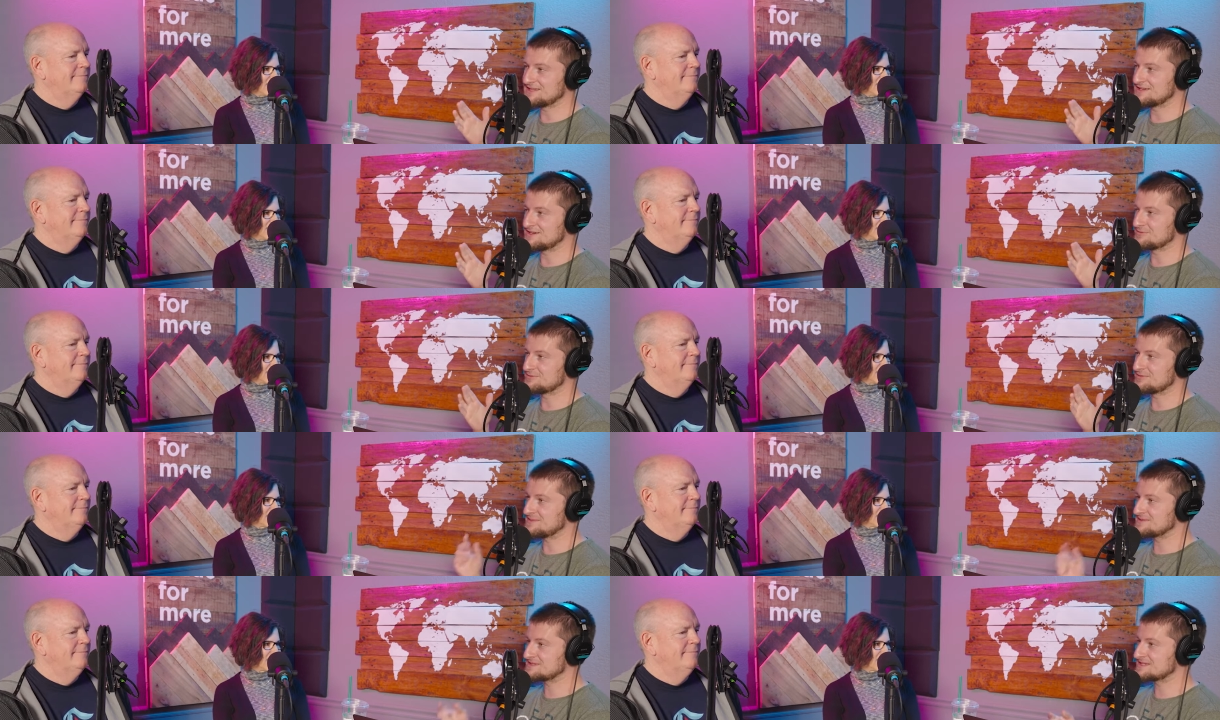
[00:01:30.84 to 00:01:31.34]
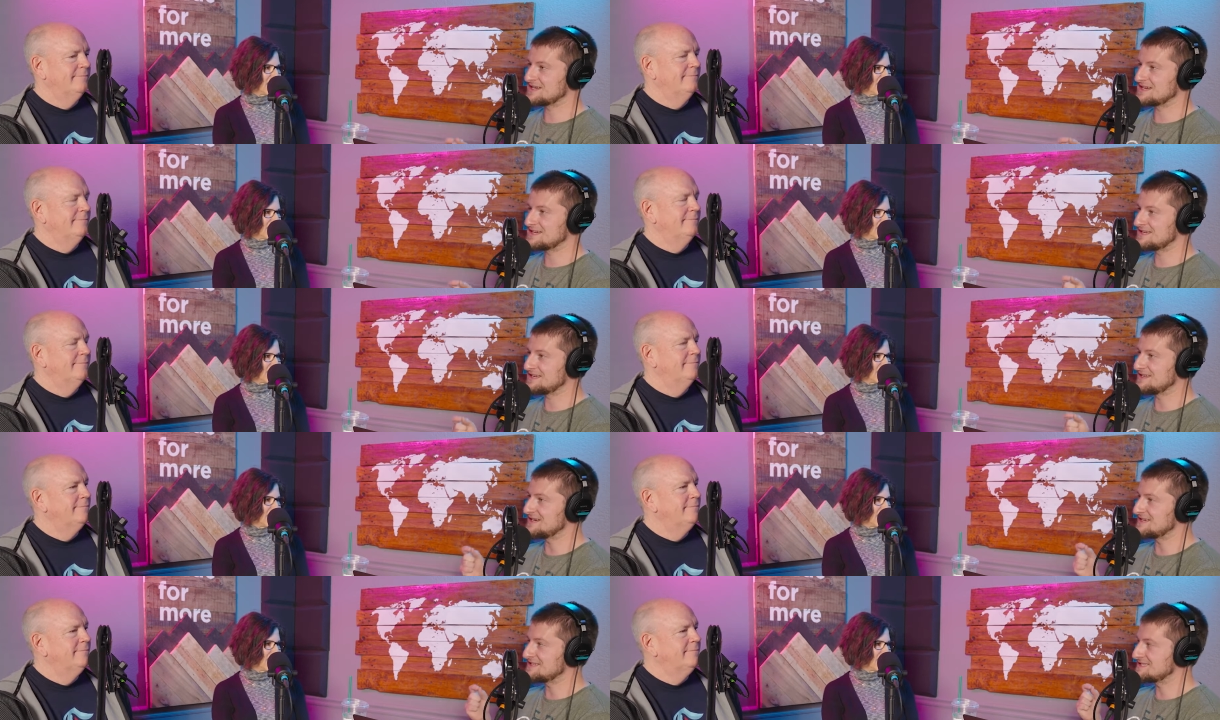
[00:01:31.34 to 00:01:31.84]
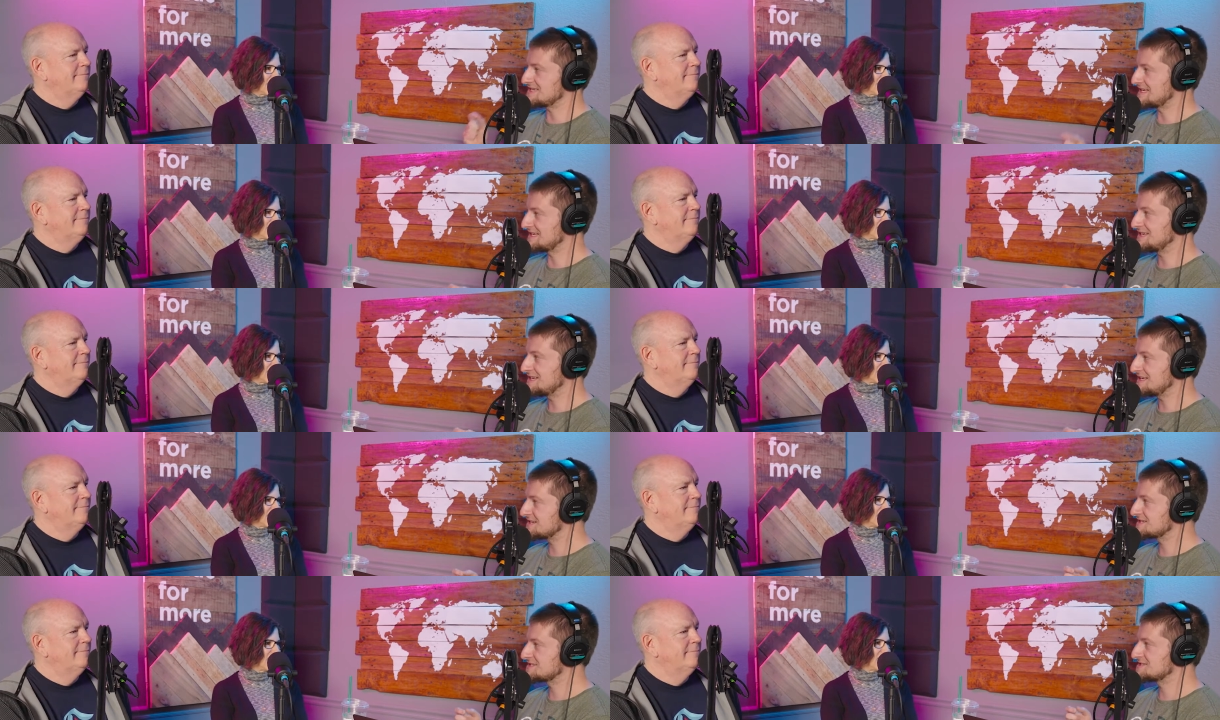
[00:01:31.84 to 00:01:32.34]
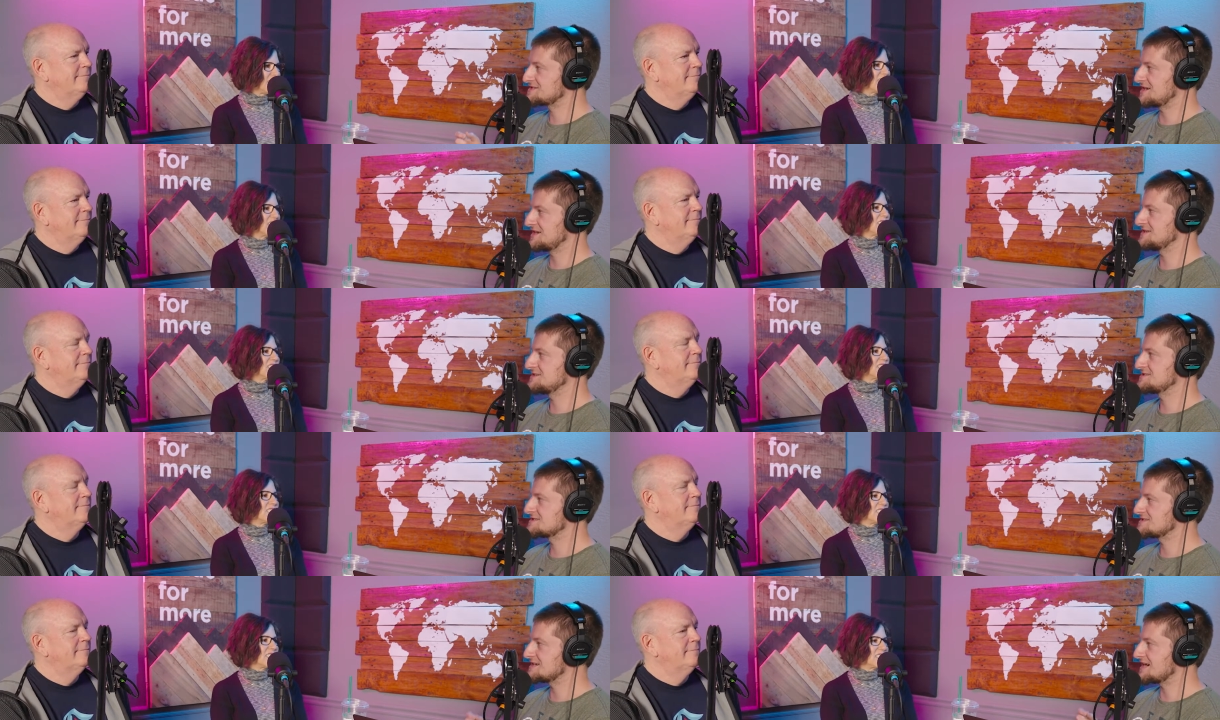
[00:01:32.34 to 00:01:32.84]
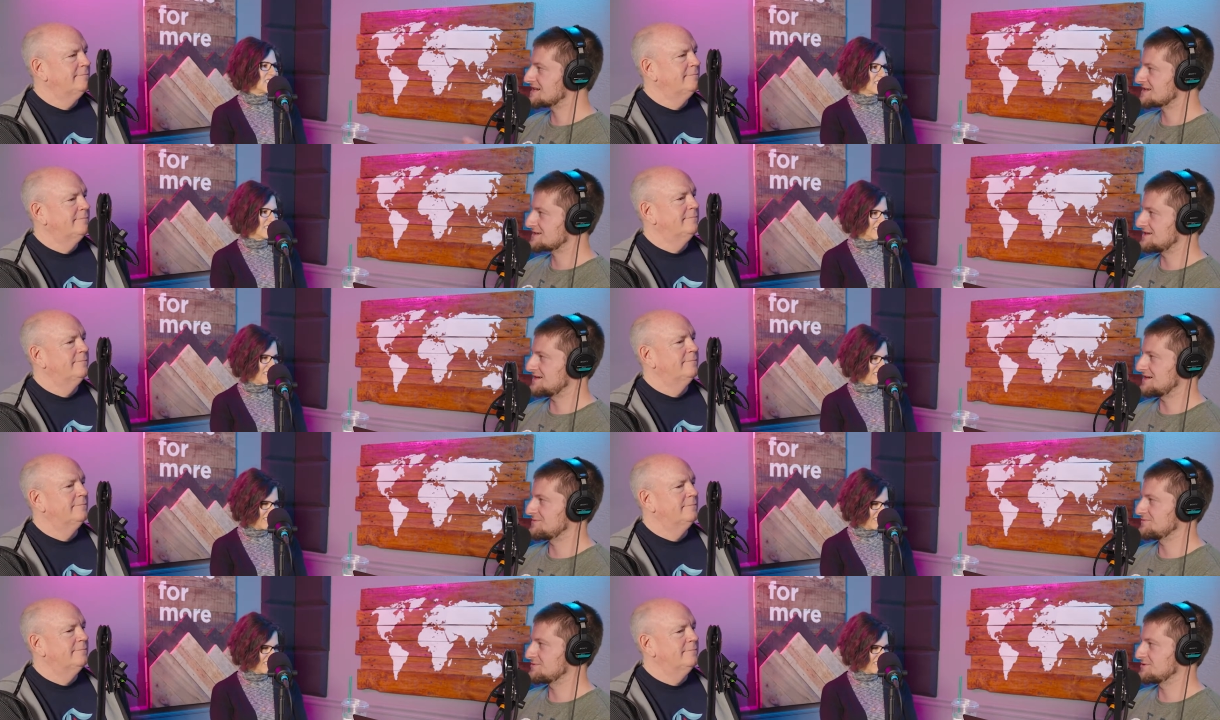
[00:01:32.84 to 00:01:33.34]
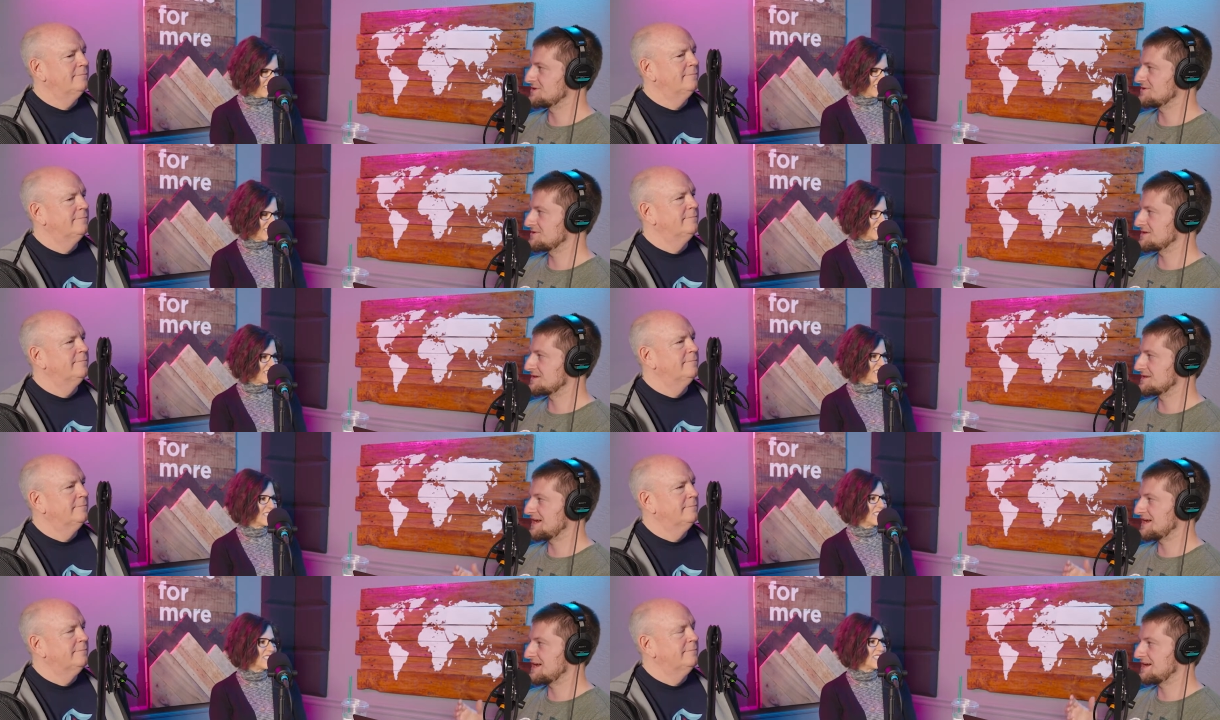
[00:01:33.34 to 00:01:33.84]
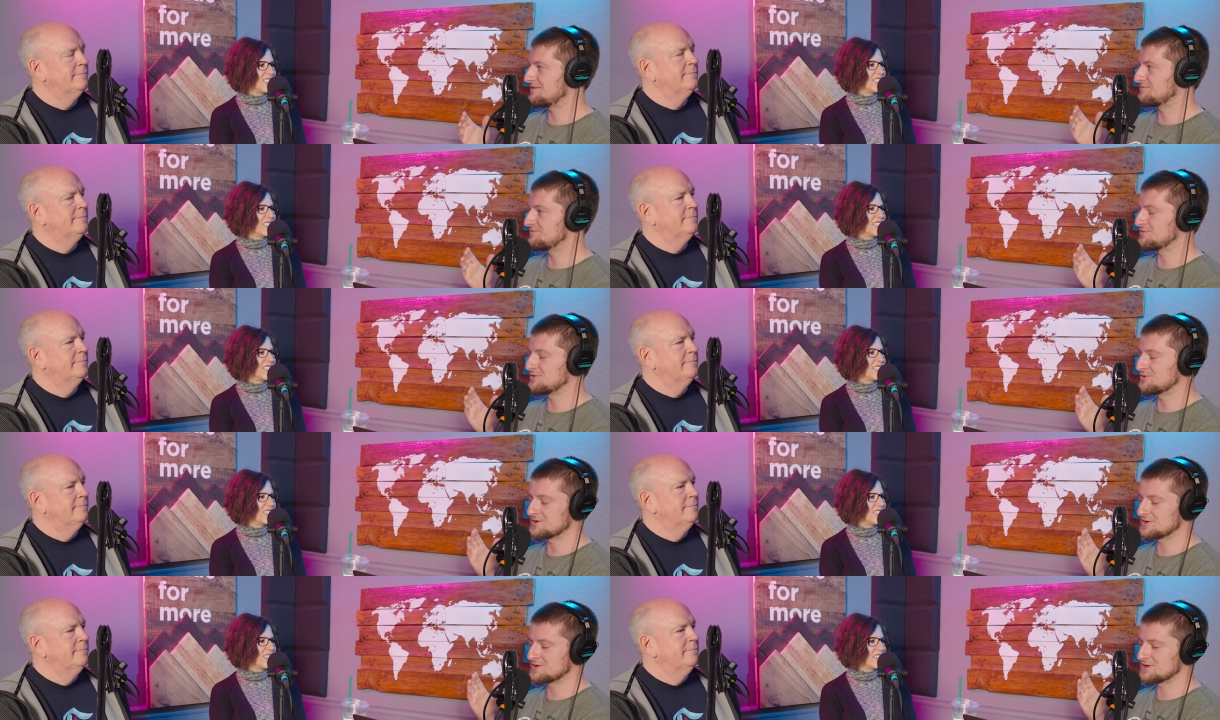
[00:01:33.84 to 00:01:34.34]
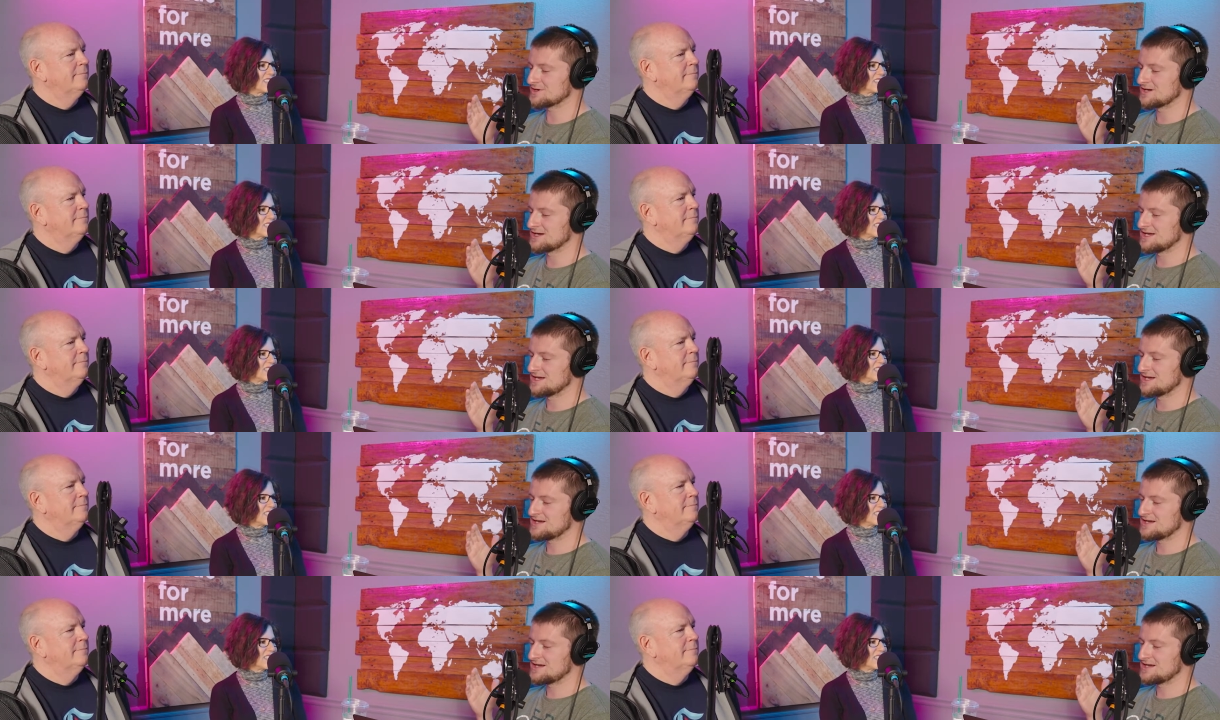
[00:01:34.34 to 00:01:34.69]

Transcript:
Speaker 1: their website, identity exchange dot com, where you can have more